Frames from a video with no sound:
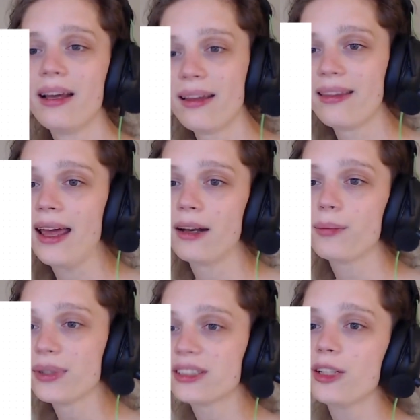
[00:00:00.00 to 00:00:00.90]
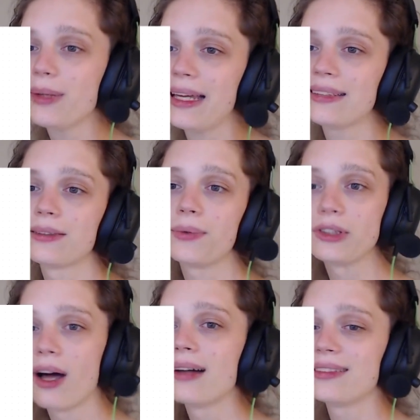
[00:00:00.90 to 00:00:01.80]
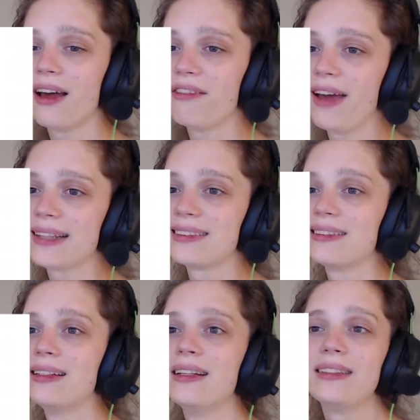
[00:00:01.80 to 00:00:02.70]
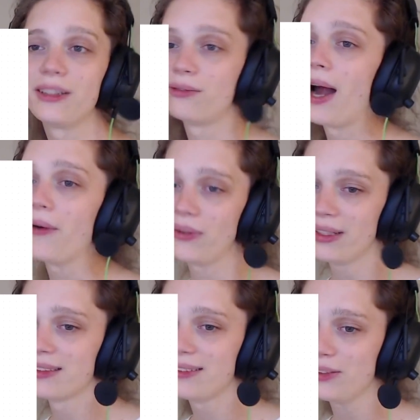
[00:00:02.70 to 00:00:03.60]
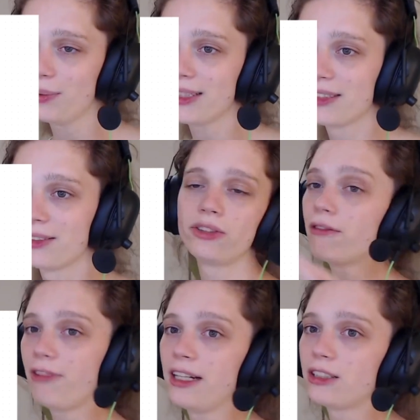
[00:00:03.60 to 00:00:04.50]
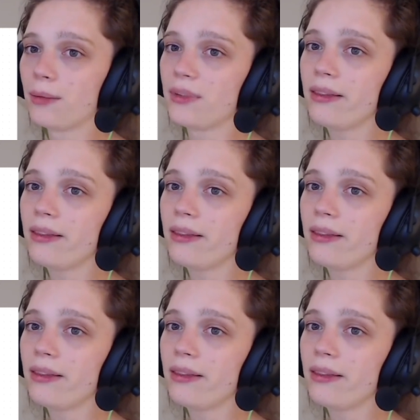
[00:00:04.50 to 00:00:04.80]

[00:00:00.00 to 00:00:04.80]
then perturbing it will not affect the roundness too much. To finish up the